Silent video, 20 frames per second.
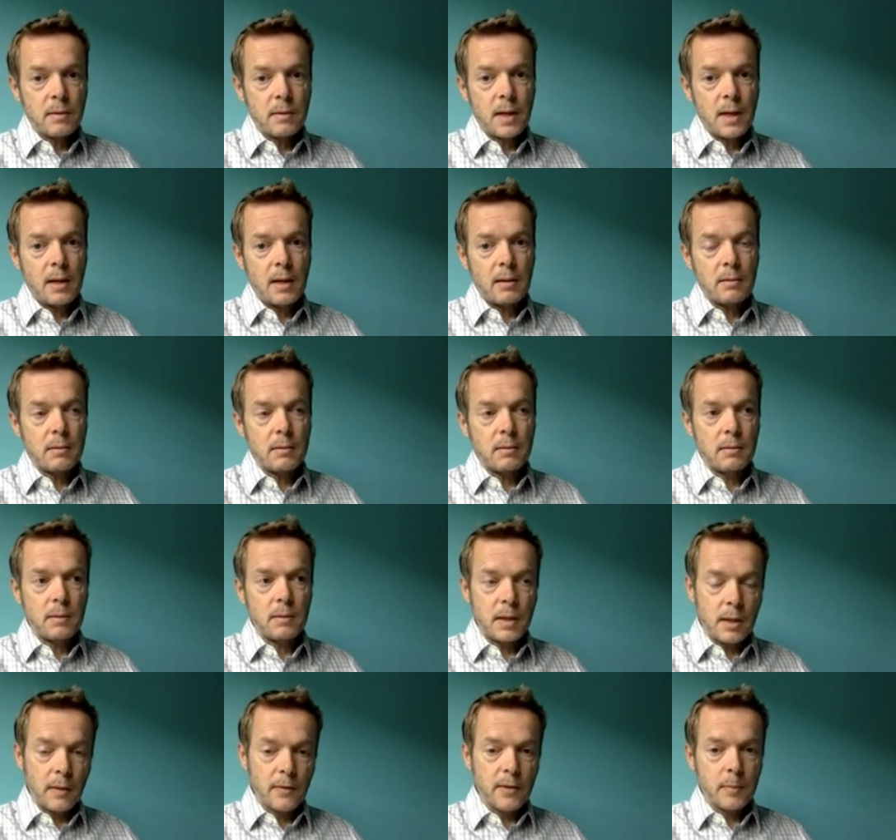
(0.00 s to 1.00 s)

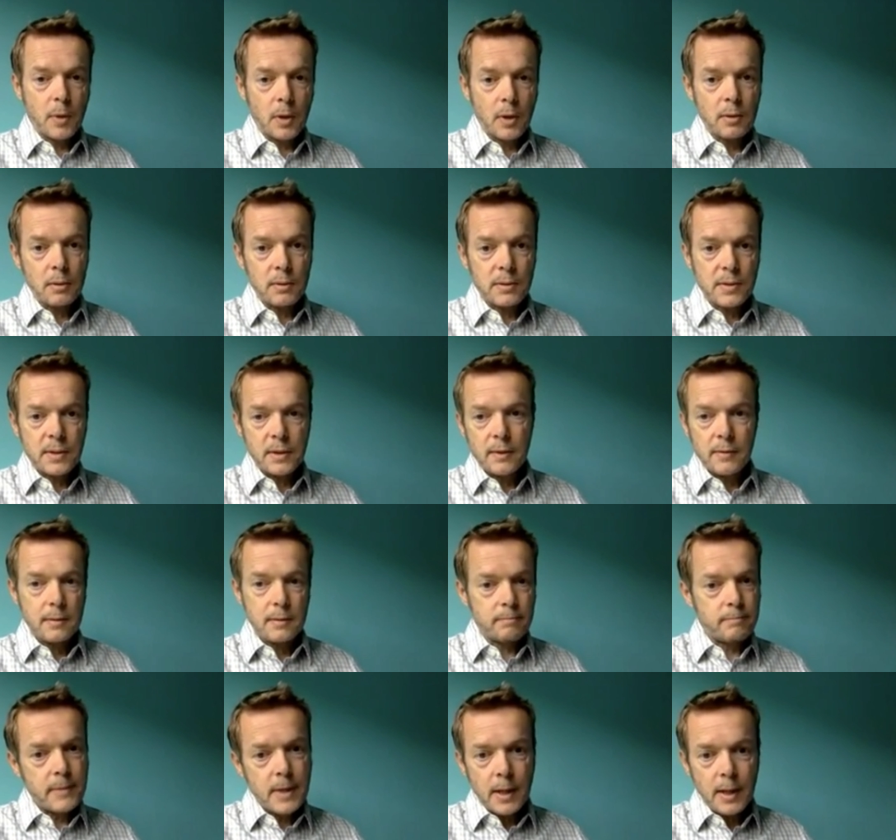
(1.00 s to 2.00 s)
then the other models, the
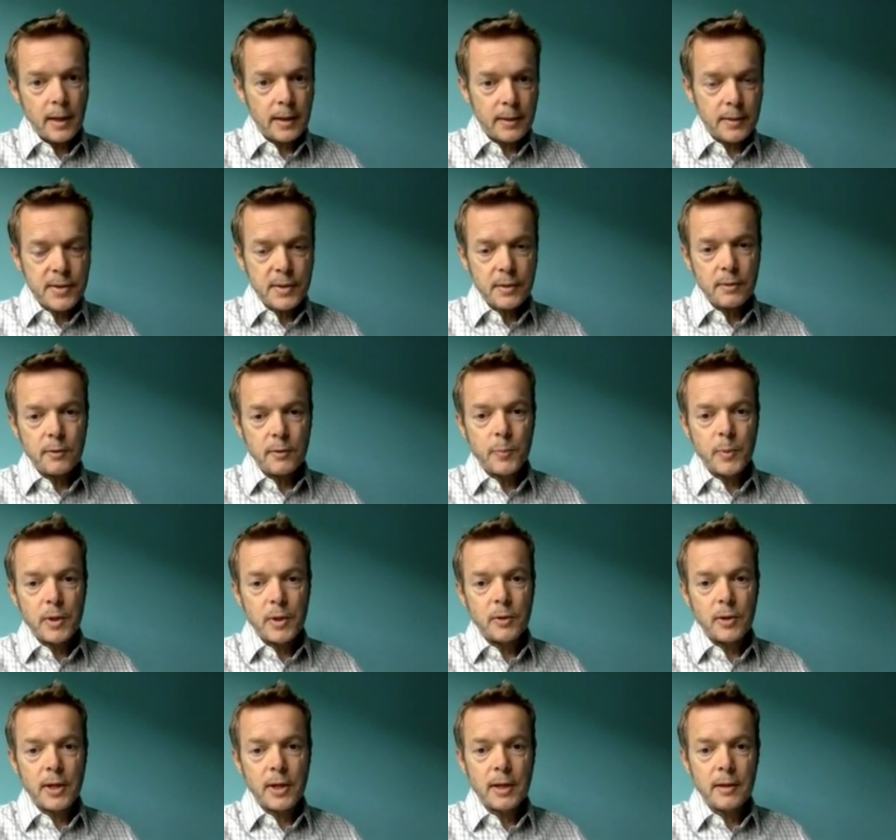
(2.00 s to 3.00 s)
other nine, so you've
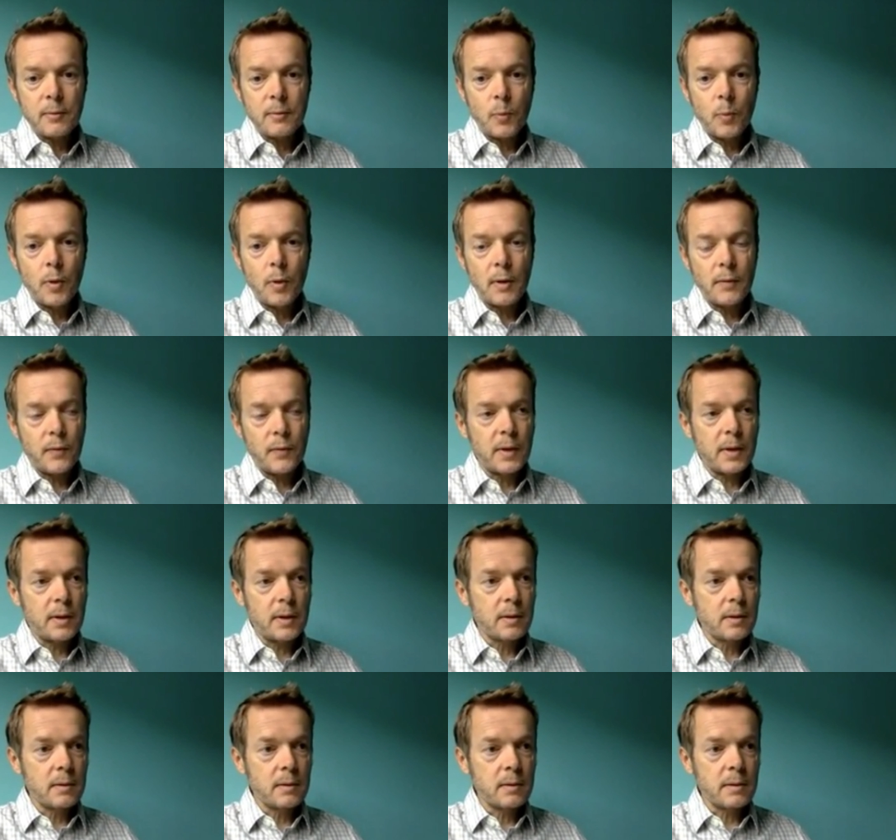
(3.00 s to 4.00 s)
been looking at one,
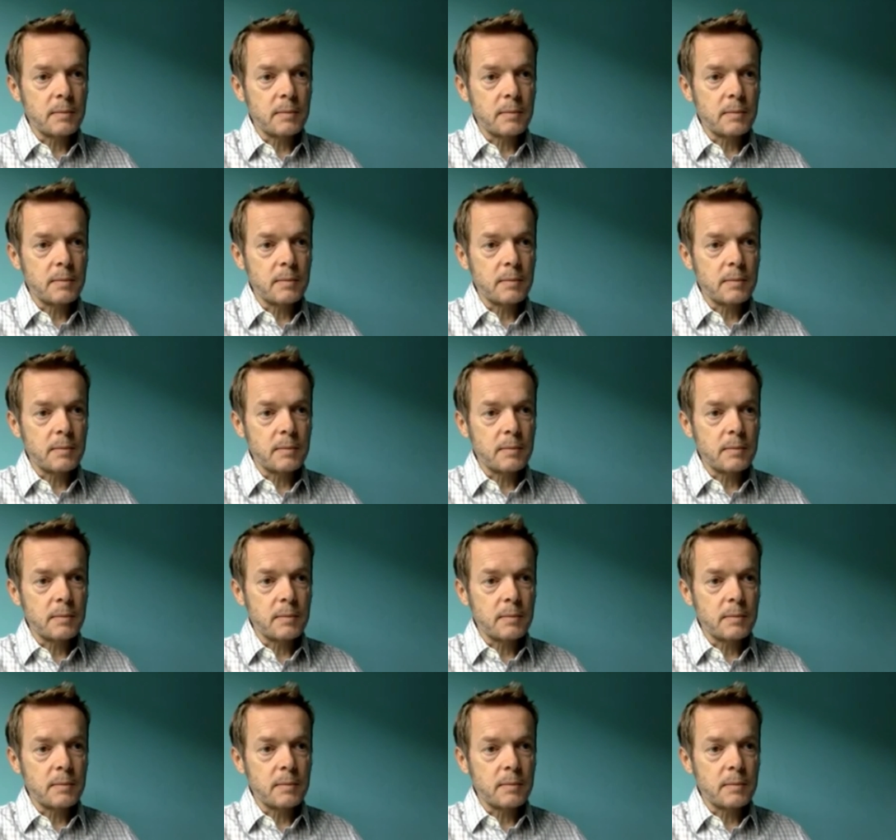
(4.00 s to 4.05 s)
the,